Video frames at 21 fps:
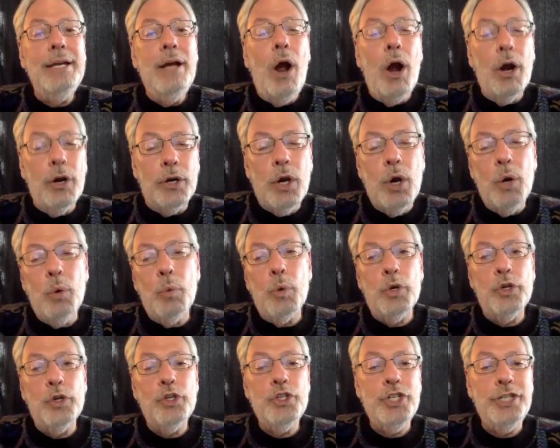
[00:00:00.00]
are
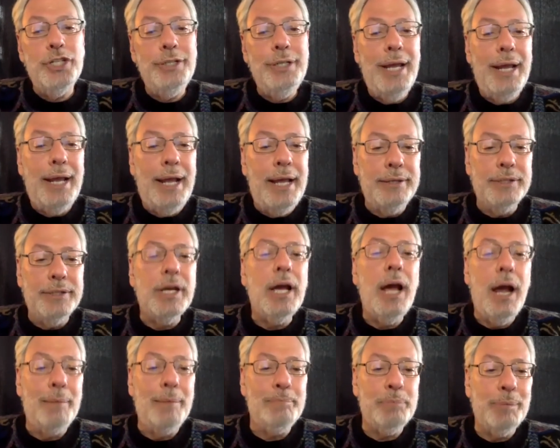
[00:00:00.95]
coercion and
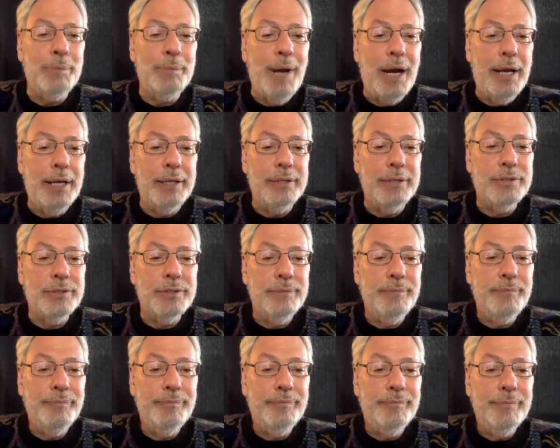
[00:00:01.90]
compromise.
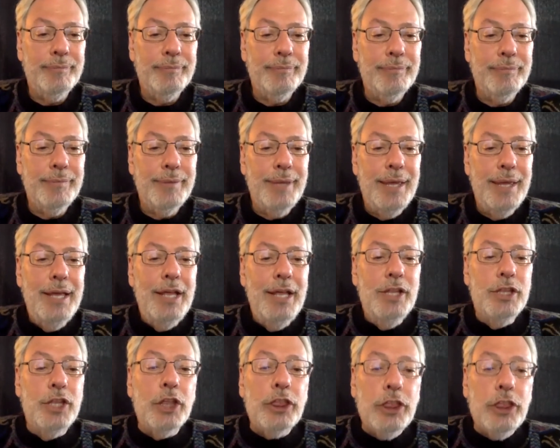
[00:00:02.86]

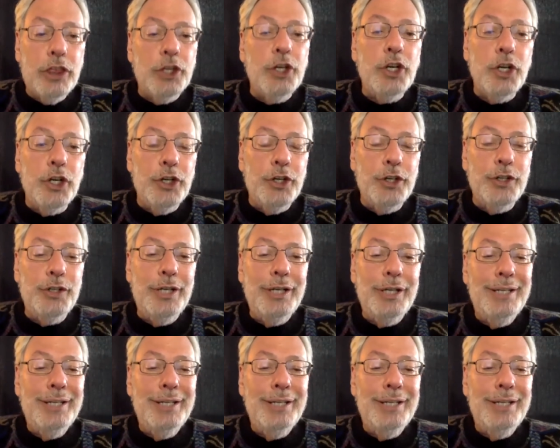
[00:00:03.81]
The third